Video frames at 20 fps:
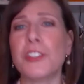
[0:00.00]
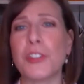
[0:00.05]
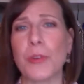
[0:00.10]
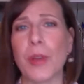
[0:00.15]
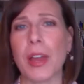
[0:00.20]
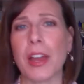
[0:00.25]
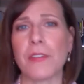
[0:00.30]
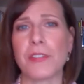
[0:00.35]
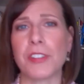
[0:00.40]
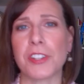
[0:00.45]
do
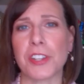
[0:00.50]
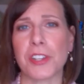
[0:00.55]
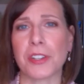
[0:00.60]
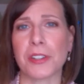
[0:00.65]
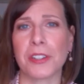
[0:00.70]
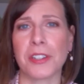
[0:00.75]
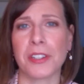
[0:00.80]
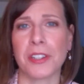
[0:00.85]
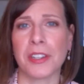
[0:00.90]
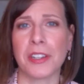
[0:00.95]
have
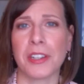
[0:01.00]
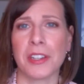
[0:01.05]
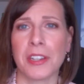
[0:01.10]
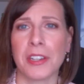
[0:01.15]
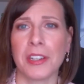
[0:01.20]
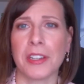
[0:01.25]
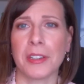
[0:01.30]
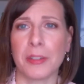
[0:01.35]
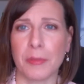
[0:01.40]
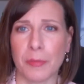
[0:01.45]
to
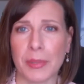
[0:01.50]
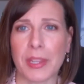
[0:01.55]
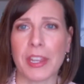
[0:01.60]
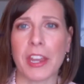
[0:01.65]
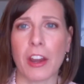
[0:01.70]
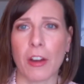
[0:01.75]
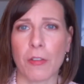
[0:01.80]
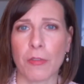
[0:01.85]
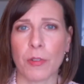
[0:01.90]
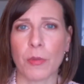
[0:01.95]
be
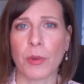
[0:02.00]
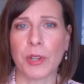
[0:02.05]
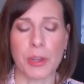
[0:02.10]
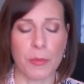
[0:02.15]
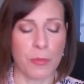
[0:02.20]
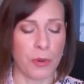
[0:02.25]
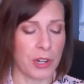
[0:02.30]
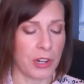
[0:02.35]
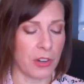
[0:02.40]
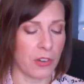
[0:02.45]
careful when
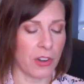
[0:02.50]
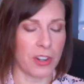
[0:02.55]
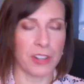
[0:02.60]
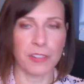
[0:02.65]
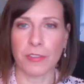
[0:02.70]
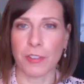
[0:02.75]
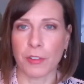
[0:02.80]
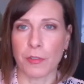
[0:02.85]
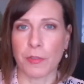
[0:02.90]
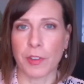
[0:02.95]
you put it
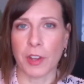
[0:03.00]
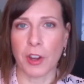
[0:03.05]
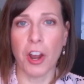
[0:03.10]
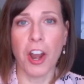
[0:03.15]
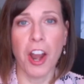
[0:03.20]
on for fear